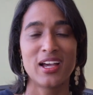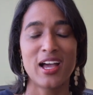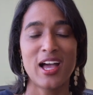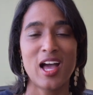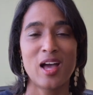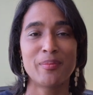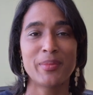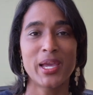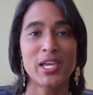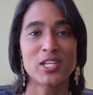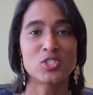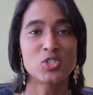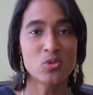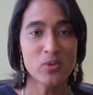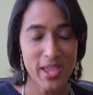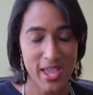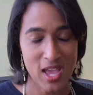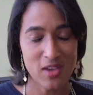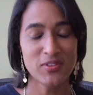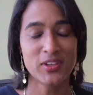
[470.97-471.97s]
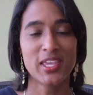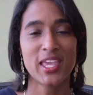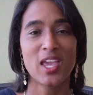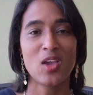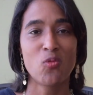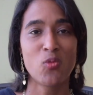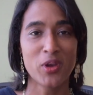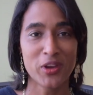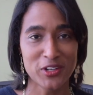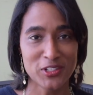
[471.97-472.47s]
I do
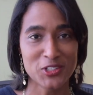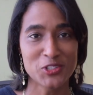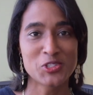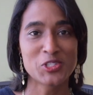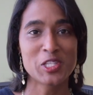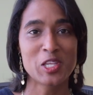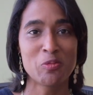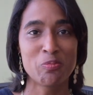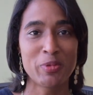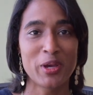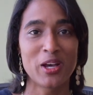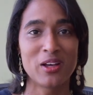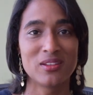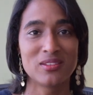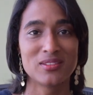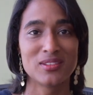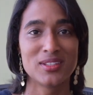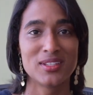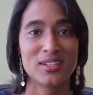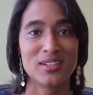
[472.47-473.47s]
advocate wearing your seatbelt.